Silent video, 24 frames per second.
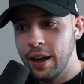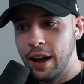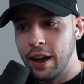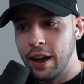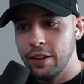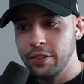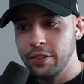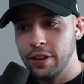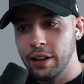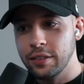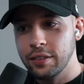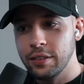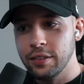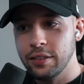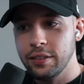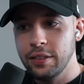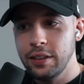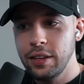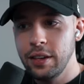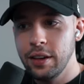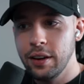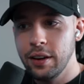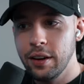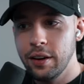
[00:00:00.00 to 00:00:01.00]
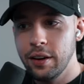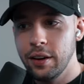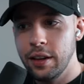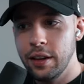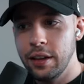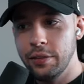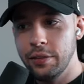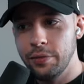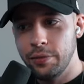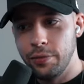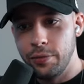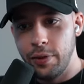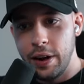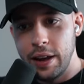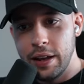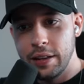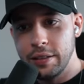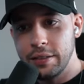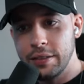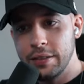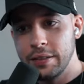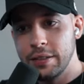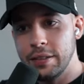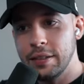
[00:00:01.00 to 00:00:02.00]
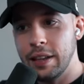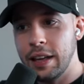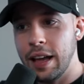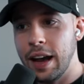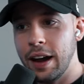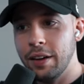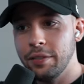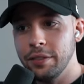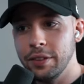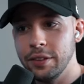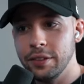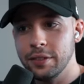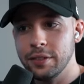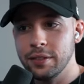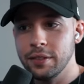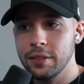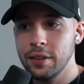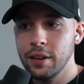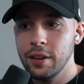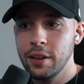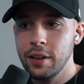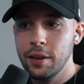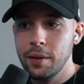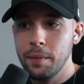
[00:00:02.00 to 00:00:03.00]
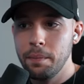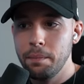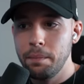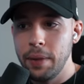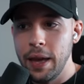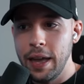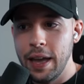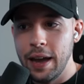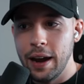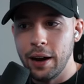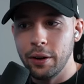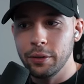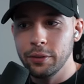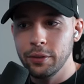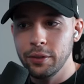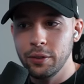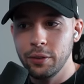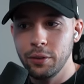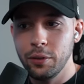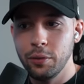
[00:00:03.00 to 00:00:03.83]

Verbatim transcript: As you guys can see here in France, they have this payout,